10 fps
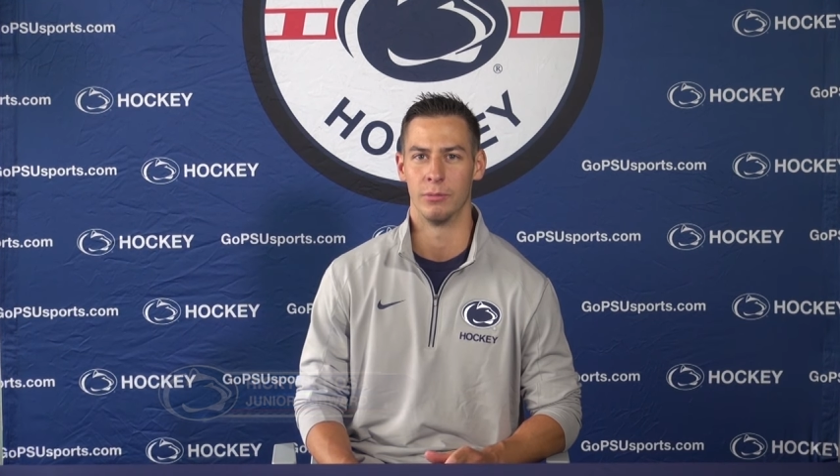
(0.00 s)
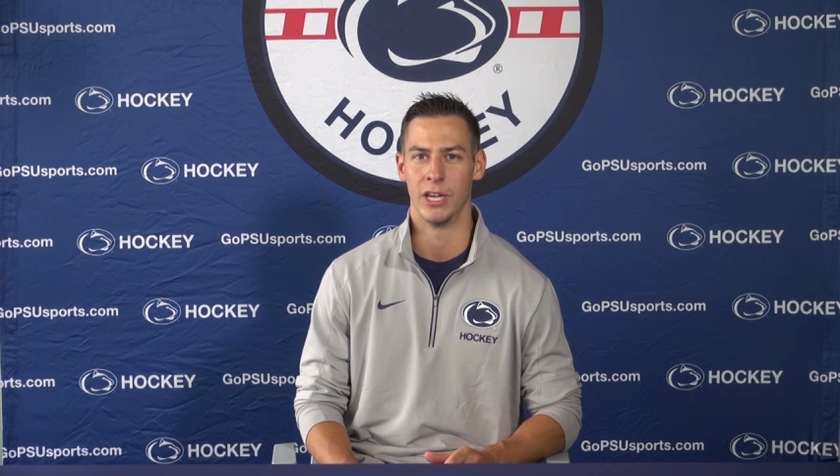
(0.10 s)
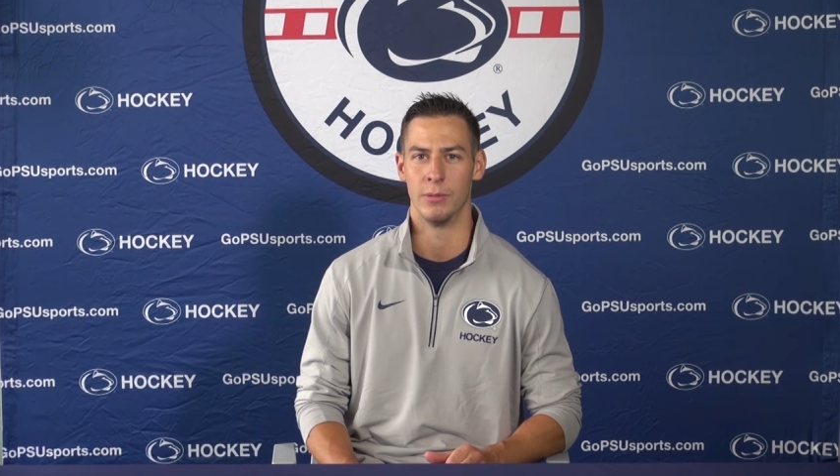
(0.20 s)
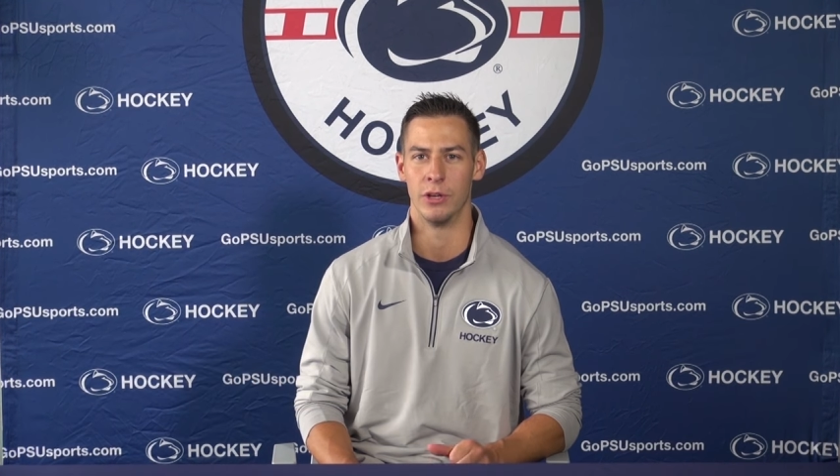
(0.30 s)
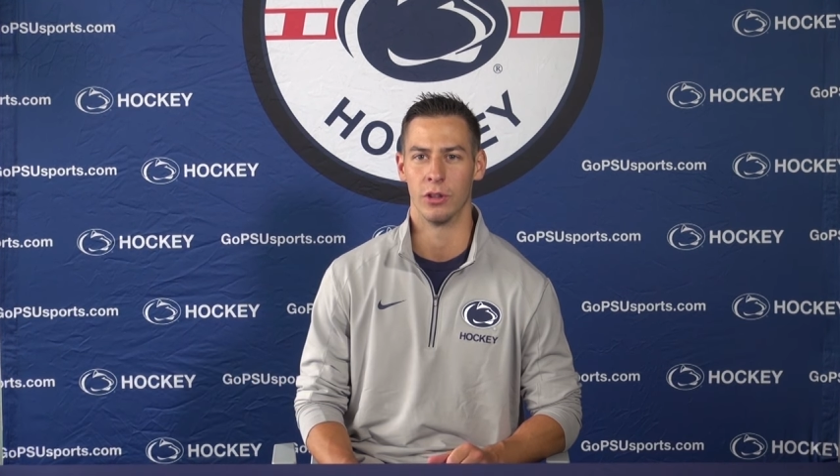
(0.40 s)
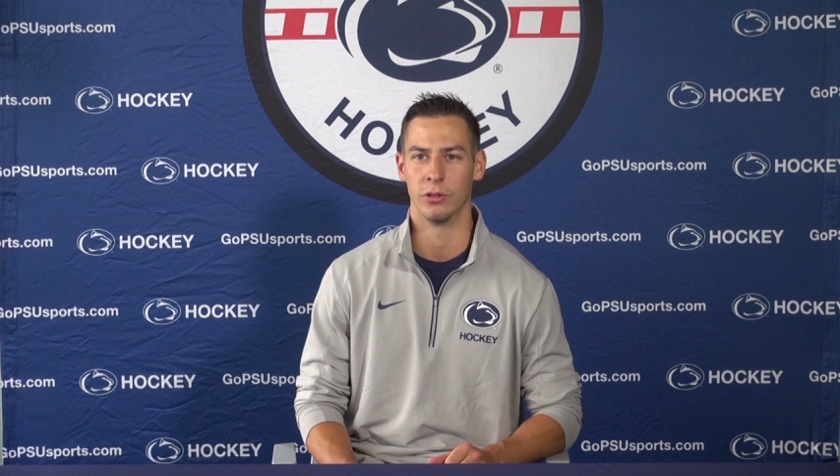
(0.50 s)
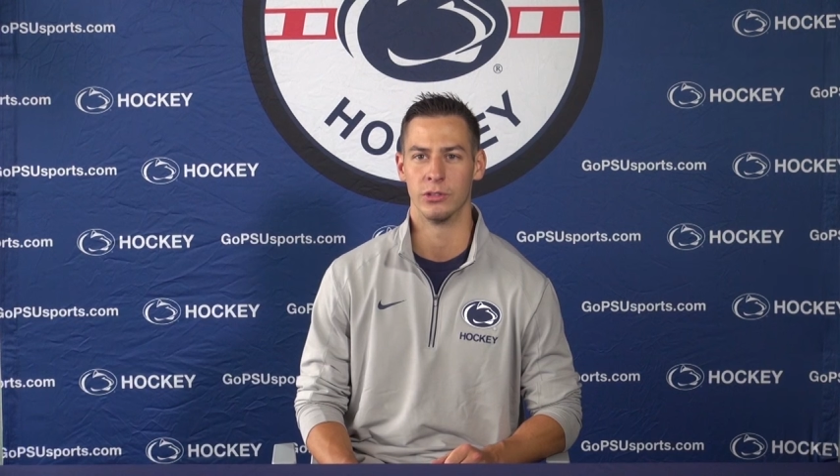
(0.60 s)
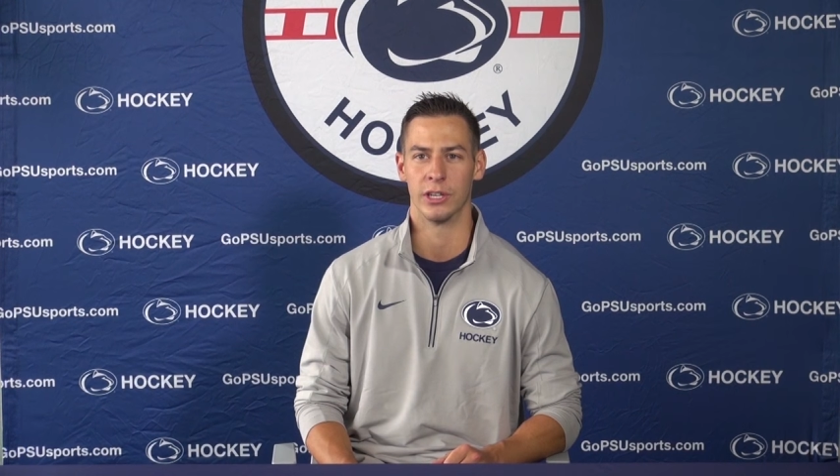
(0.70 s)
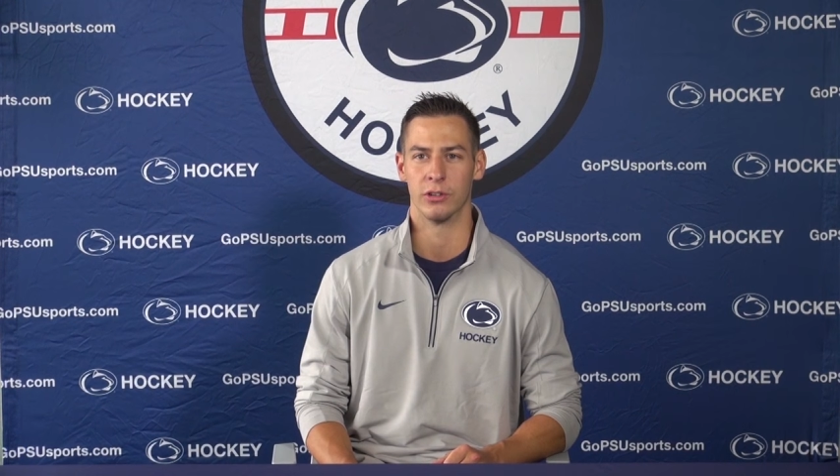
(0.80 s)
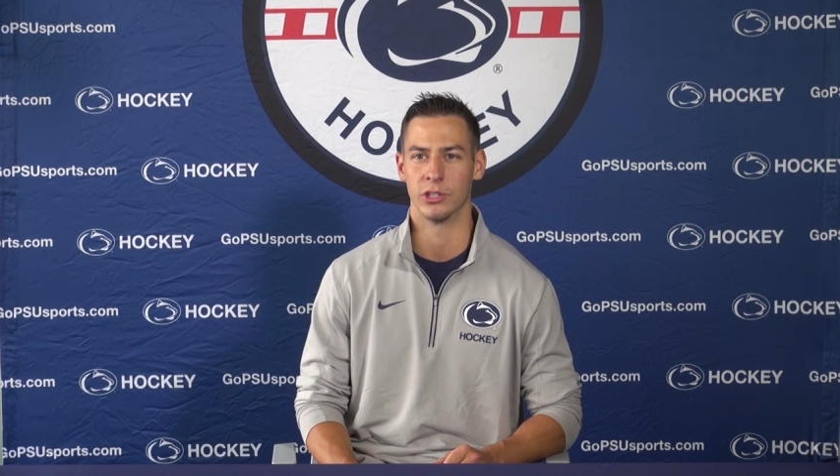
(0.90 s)
maybe all
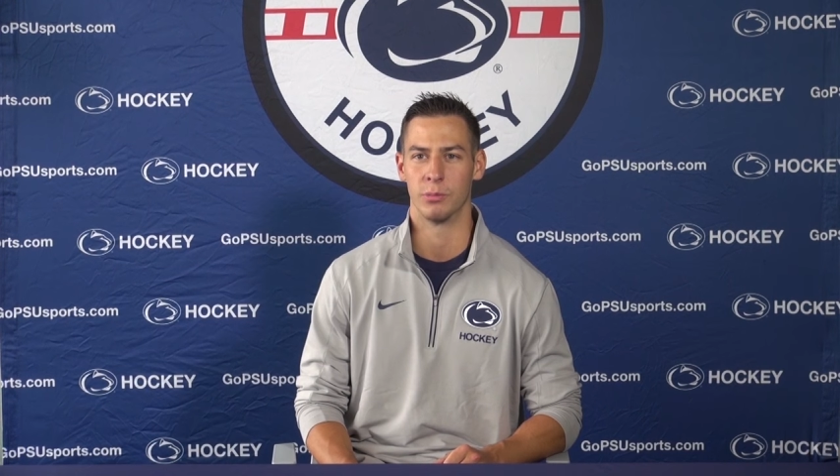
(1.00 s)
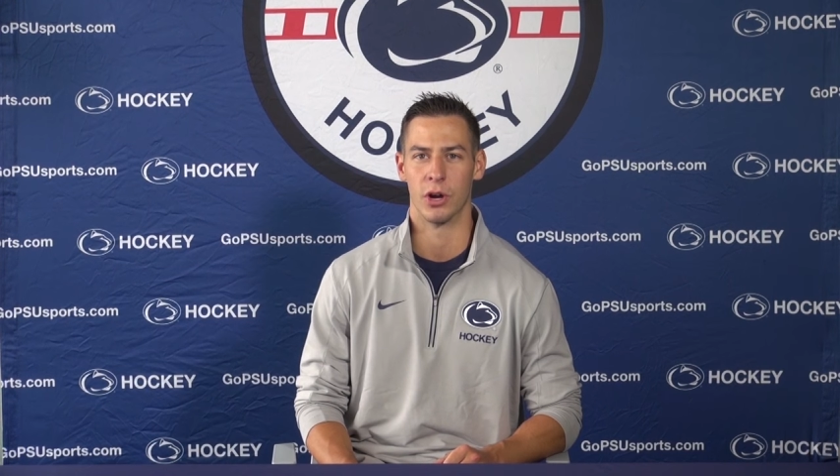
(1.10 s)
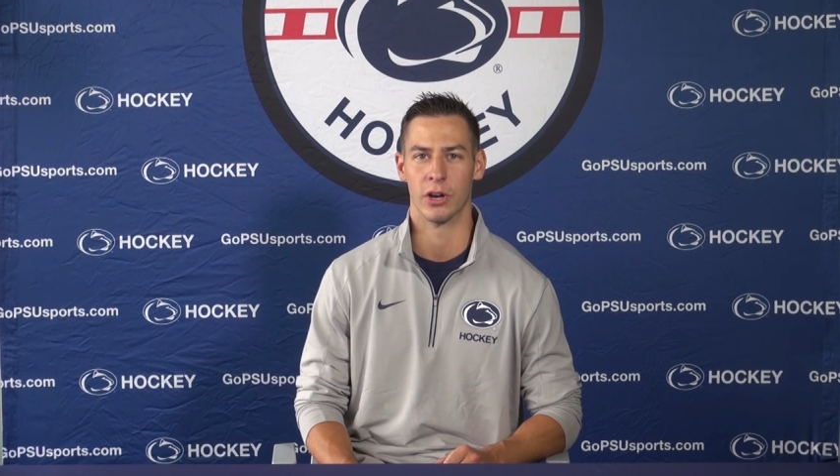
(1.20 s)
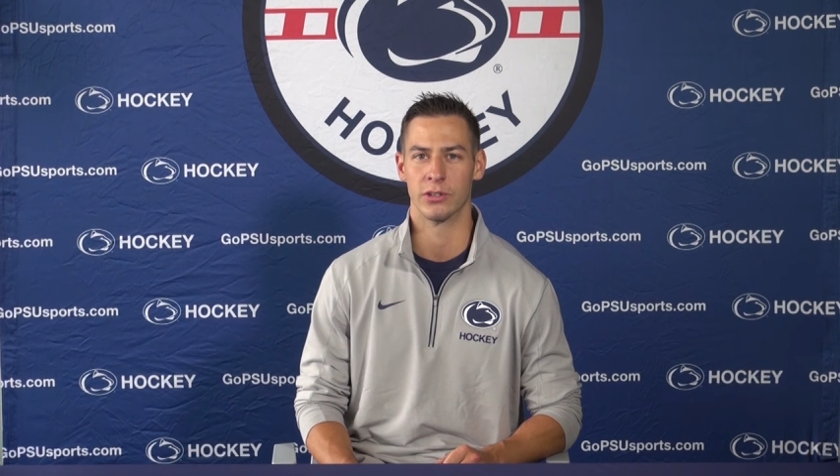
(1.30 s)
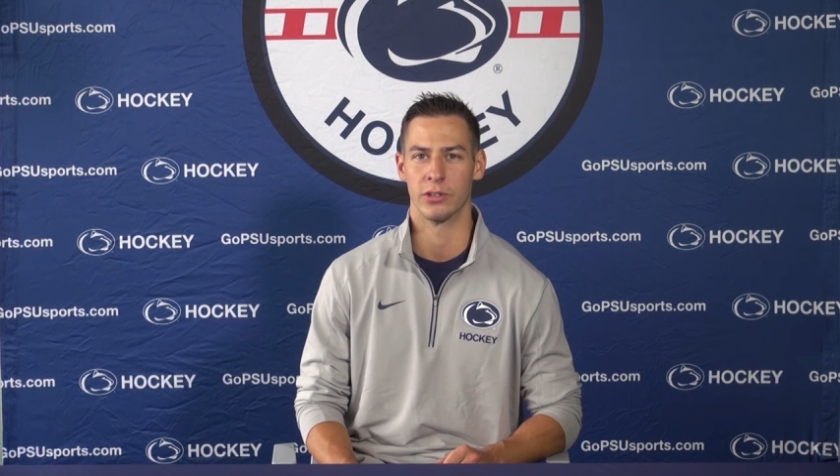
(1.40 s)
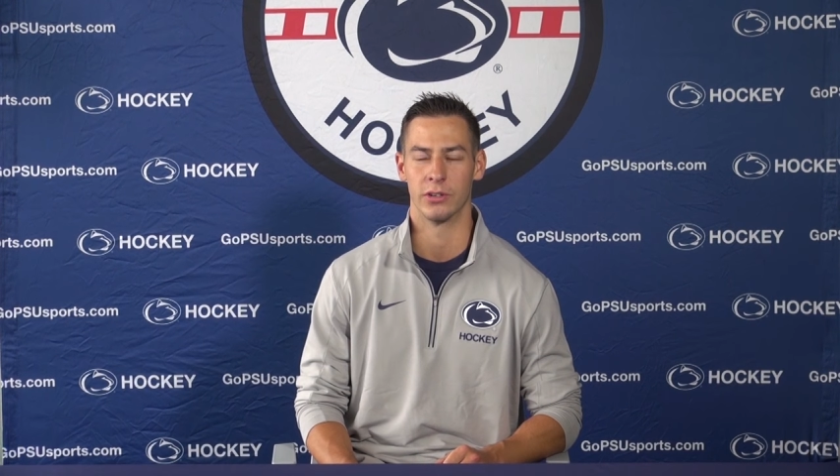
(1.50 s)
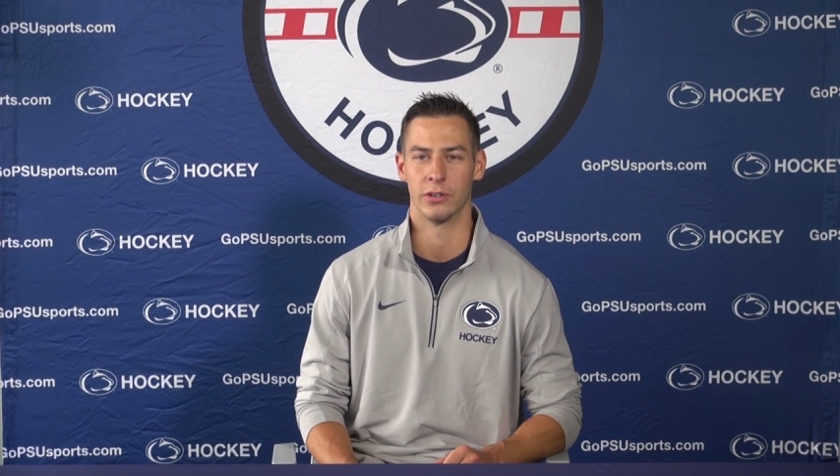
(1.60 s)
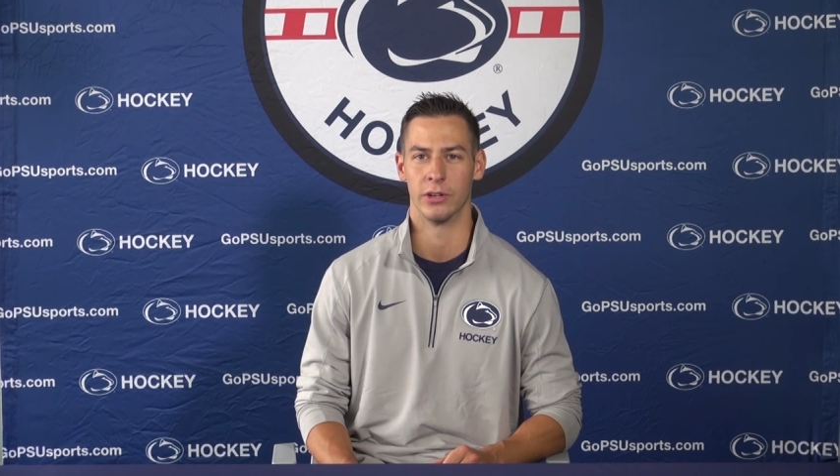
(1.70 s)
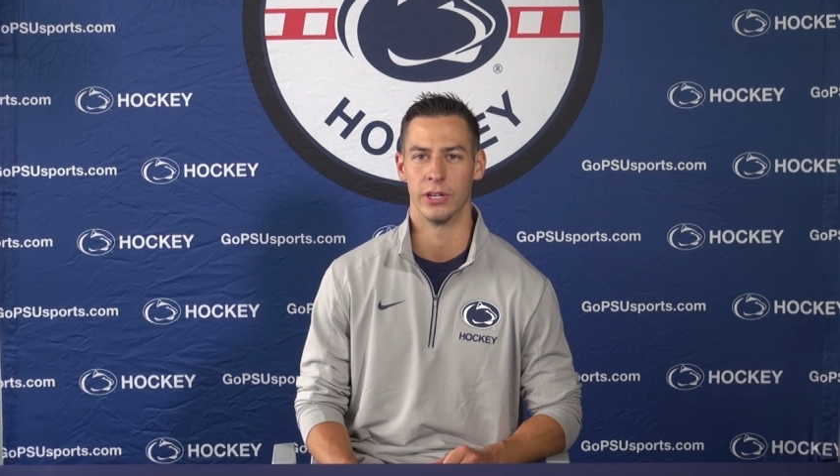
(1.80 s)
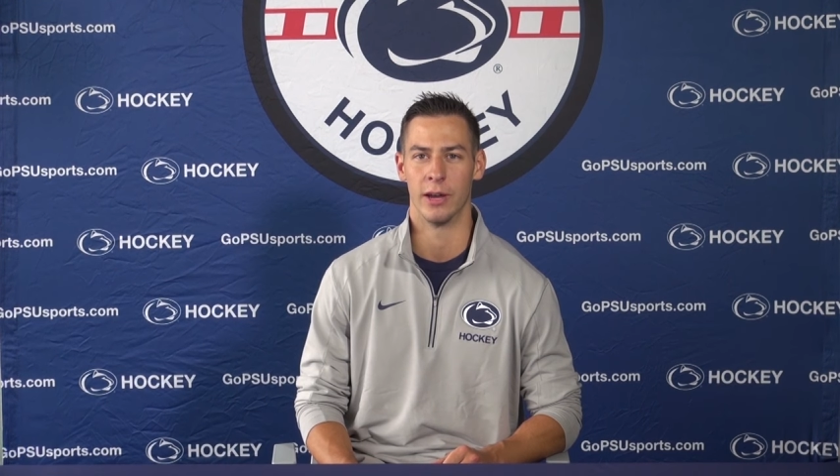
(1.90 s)
those Nicholas Sparks
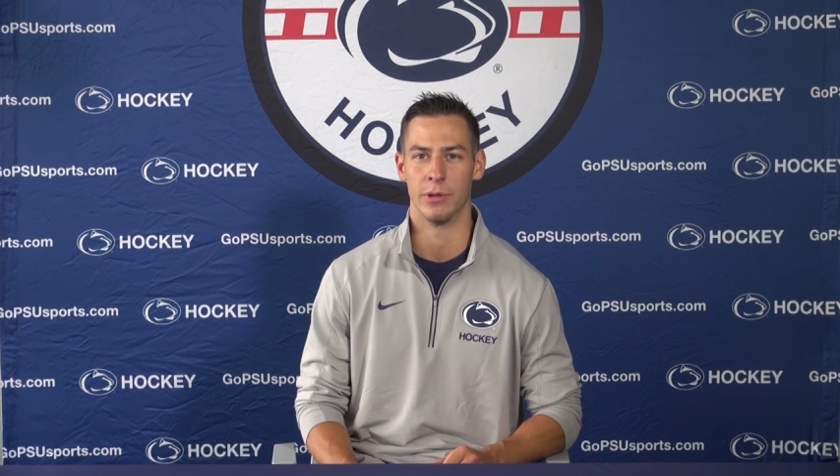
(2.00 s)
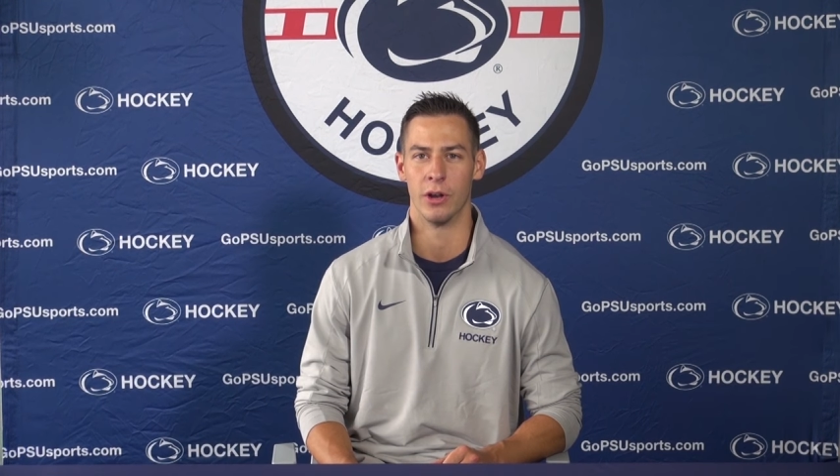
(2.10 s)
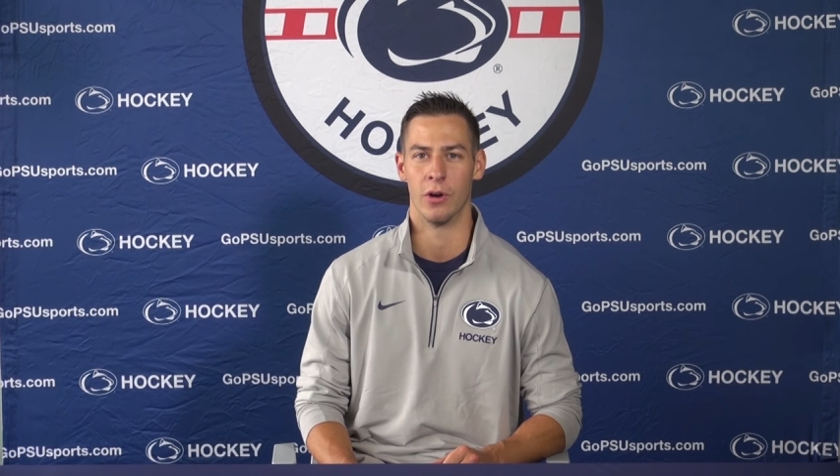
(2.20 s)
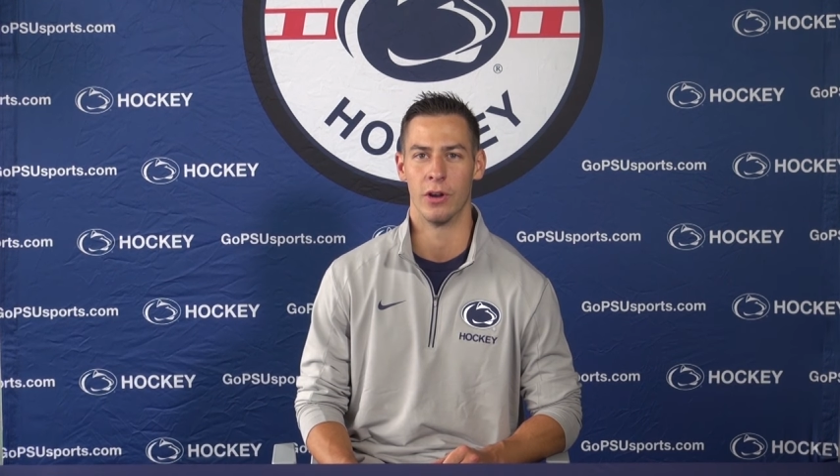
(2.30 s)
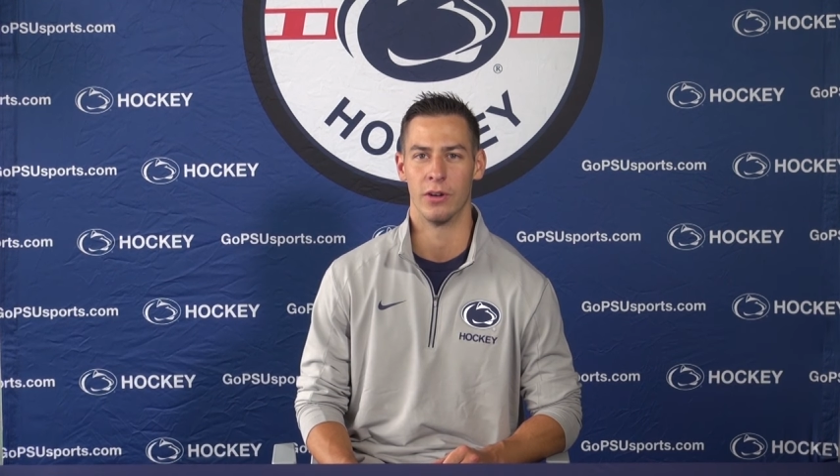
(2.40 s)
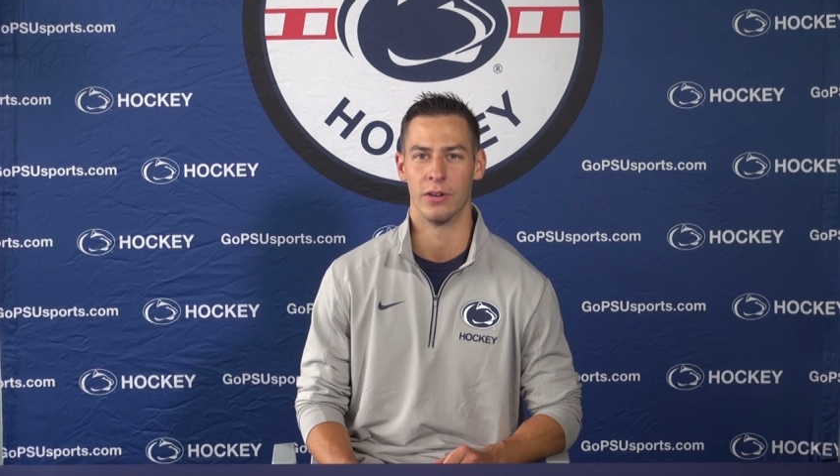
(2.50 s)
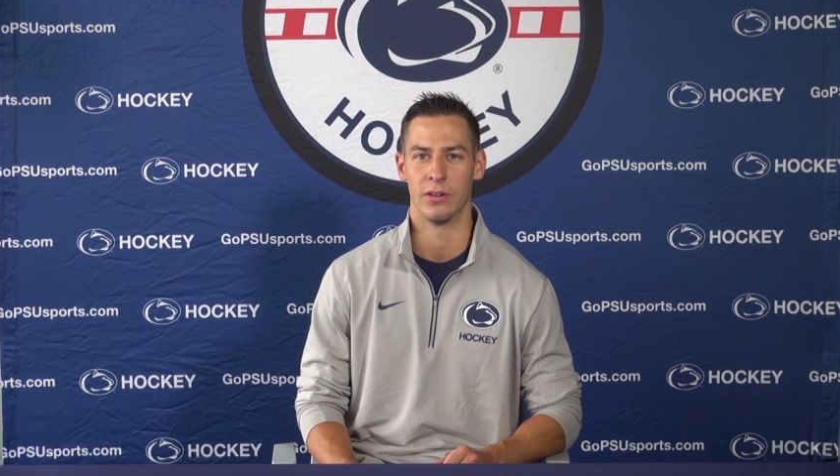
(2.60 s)
really get me going.